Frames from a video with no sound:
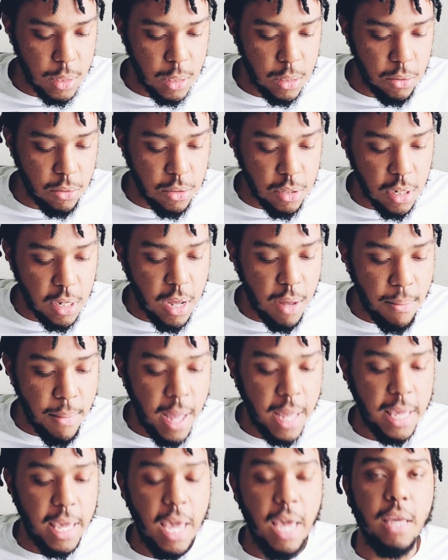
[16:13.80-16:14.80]
you took up my
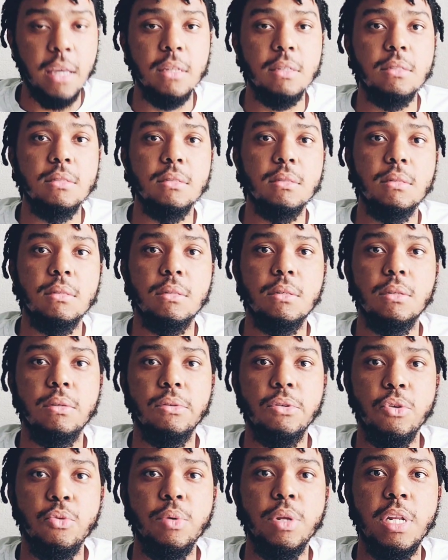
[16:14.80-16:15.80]
case,
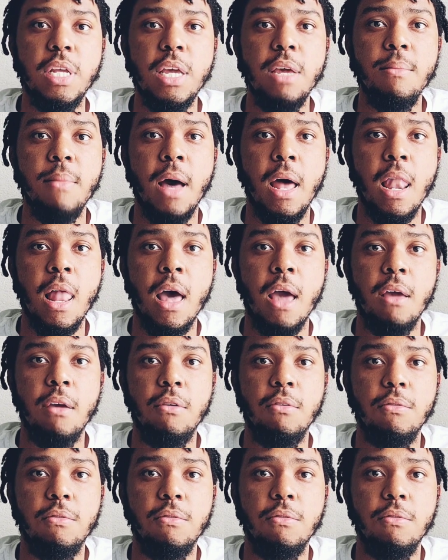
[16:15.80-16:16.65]
you redeemed my life.